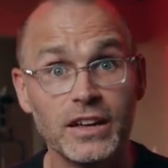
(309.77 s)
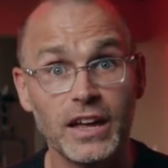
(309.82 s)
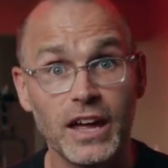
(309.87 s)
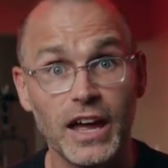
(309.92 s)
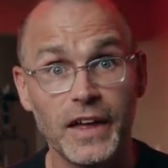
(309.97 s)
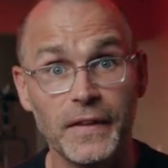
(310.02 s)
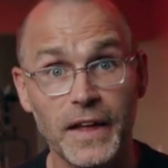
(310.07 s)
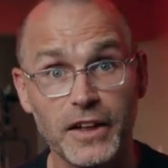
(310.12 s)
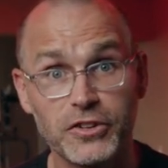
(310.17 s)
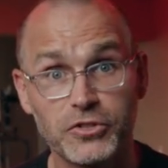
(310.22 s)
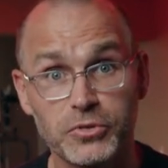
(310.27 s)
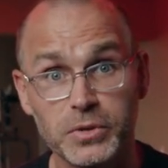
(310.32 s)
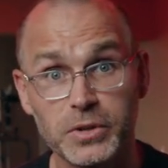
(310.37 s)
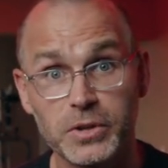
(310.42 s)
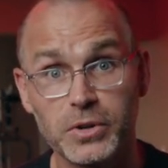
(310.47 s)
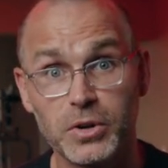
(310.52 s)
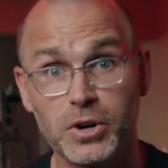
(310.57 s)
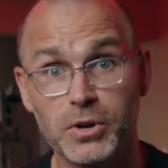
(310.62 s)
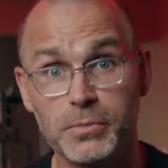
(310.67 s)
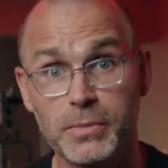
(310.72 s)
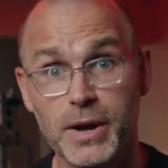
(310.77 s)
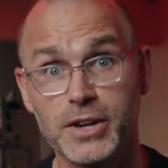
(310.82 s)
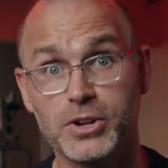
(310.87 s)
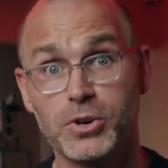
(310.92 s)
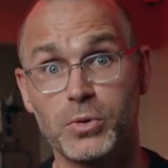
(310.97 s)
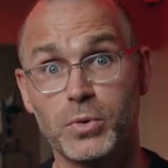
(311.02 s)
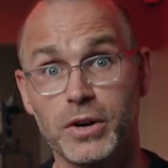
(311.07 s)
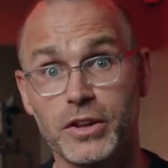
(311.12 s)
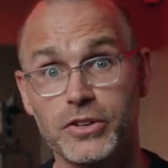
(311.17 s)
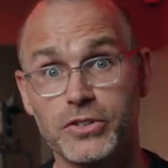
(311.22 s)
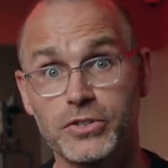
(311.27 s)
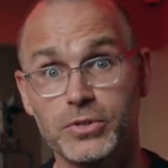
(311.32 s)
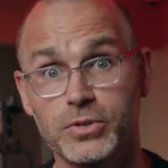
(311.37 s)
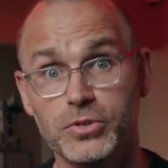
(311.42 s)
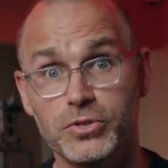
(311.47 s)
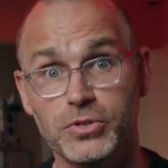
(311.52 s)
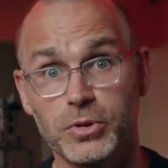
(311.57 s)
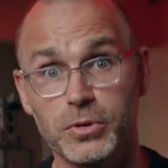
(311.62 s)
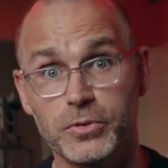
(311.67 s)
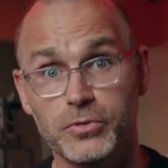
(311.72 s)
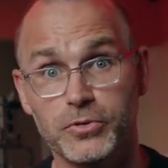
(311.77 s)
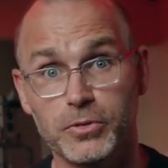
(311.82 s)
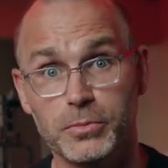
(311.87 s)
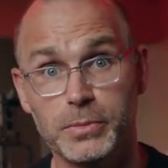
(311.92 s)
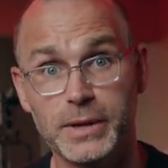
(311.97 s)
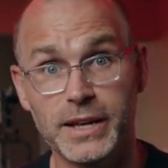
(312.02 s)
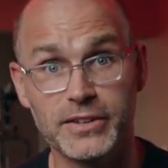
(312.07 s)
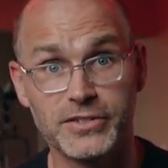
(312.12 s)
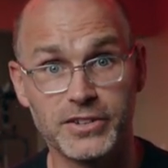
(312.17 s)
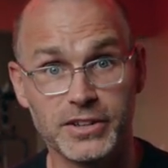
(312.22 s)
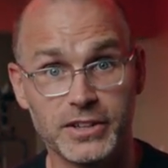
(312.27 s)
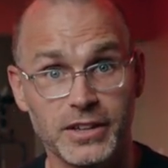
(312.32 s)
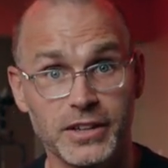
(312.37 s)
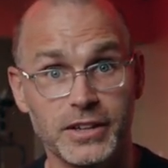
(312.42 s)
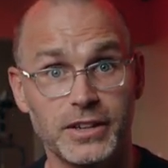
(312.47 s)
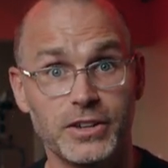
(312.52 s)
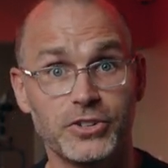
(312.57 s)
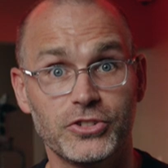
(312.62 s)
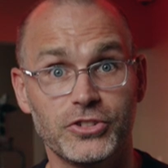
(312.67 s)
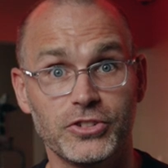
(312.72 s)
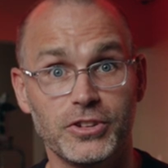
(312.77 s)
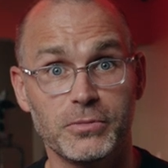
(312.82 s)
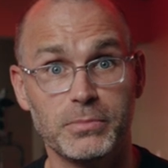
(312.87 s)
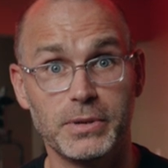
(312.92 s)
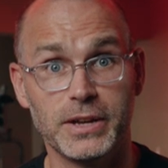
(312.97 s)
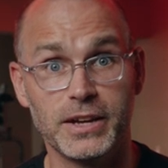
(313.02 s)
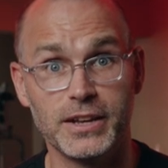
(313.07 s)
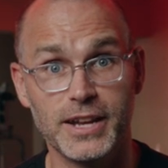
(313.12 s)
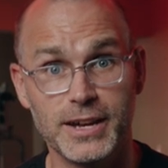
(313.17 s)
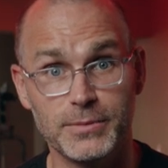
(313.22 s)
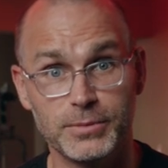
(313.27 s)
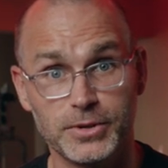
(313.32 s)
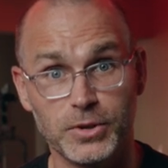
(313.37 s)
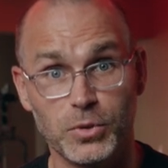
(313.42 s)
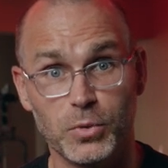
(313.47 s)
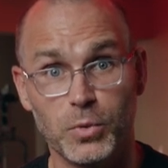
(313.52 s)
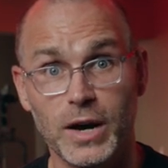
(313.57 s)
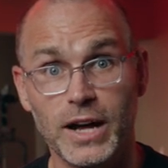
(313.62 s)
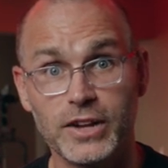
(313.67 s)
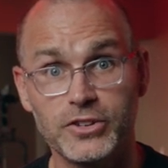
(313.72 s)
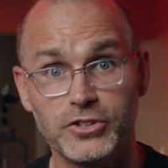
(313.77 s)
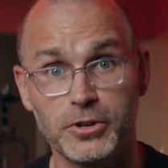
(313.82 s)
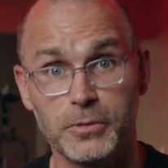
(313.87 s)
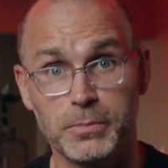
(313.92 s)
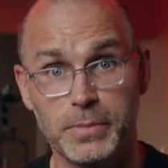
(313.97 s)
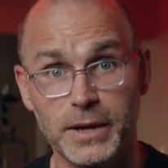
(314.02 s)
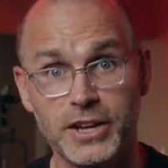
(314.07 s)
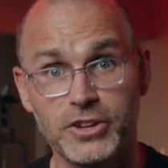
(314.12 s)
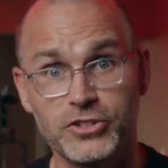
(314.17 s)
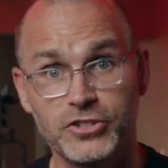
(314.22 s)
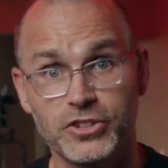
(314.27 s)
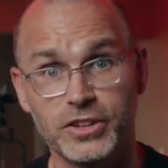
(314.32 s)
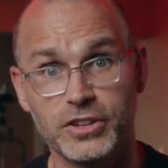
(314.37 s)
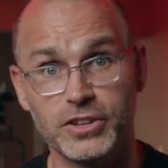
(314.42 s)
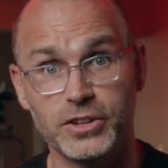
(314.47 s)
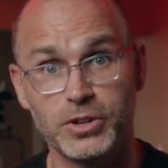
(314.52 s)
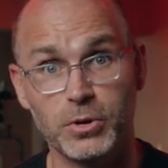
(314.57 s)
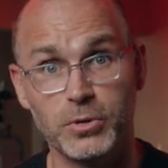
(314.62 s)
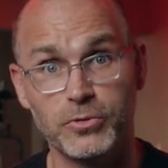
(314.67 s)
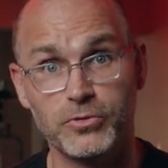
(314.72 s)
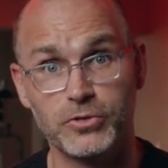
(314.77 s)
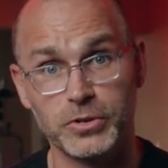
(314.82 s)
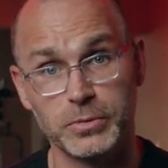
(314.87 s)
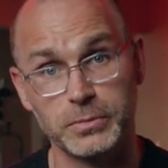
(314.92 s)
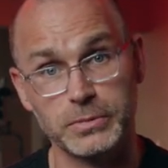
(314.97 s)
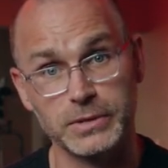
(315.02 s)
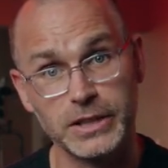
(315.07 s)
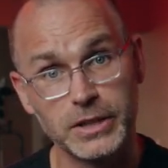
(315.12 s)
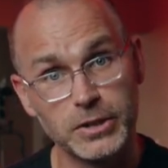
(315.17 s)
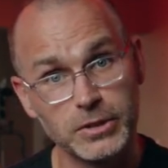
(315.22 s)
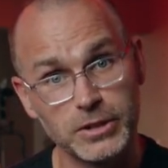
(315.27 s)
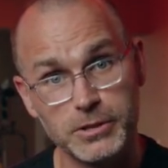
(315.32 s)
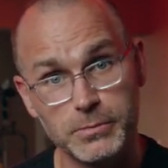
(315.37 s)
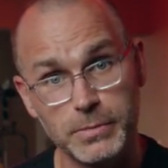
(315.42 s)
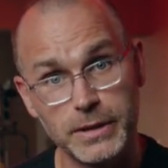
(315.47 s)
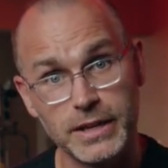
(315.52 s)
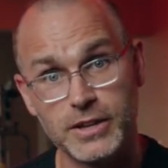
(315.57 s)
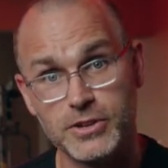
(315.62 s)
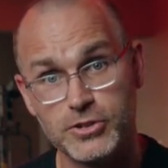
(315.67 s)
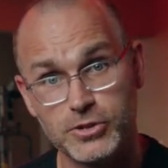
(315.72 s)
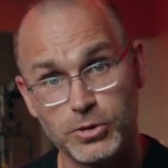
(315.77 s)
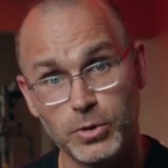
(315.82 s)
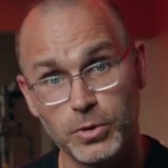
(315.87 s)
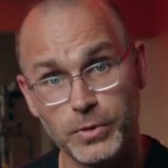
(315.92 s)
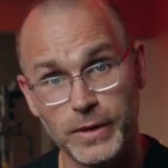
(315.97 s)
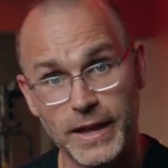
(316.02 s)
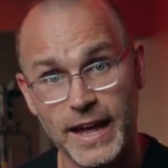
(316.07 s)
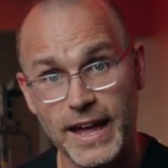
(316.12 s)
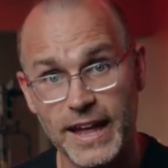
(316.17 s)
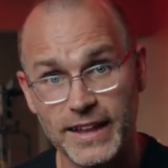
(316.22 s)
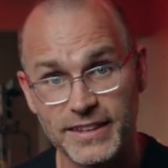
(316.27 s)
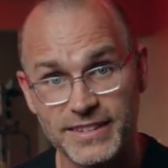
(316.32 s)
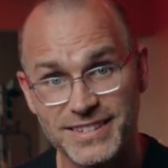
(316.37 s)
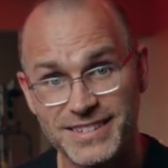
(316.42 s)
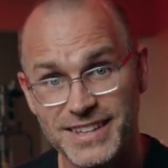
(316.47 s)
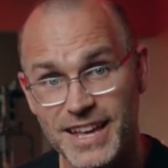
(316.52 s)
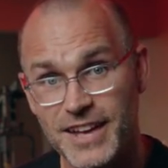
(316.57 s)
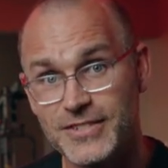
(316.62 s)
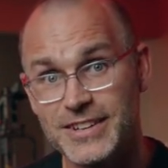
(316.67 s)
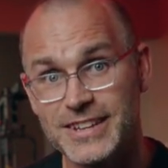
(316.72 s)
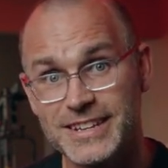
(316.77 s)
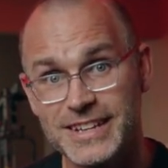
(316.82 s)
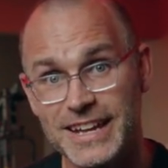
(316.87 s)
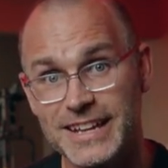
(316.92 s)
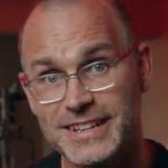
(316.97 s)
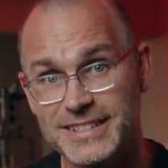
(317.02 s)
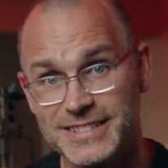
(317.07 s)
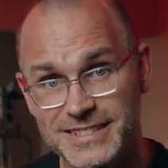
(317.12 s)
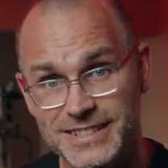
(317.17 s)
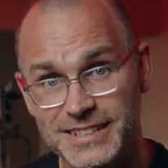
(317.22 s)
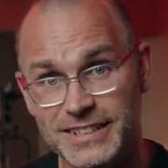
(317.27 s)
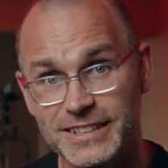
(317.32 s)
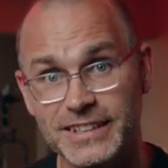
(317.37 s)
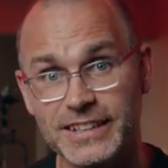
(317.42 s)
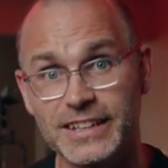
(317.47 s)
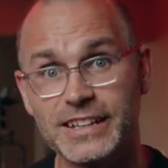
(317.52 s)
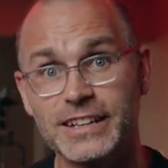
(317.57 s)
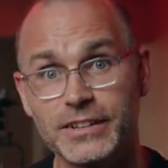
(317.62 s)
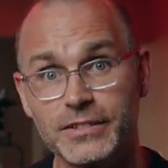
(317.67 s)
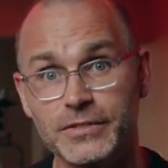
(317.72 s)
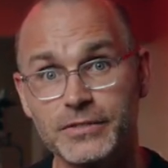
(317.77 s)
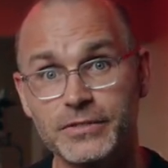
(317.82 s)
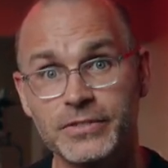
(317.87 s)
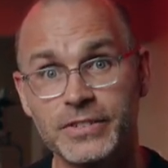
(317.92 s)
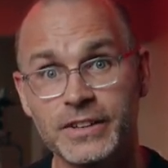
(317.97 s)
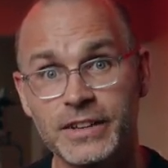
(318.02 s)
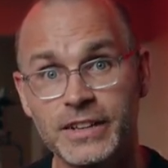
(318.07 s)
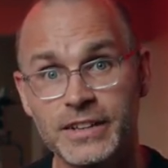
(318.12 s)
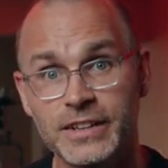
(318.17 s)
And that's really all Michael wanted to do. So for me as a clinician, being able to watch a patient go from literally being told they had 7 days to live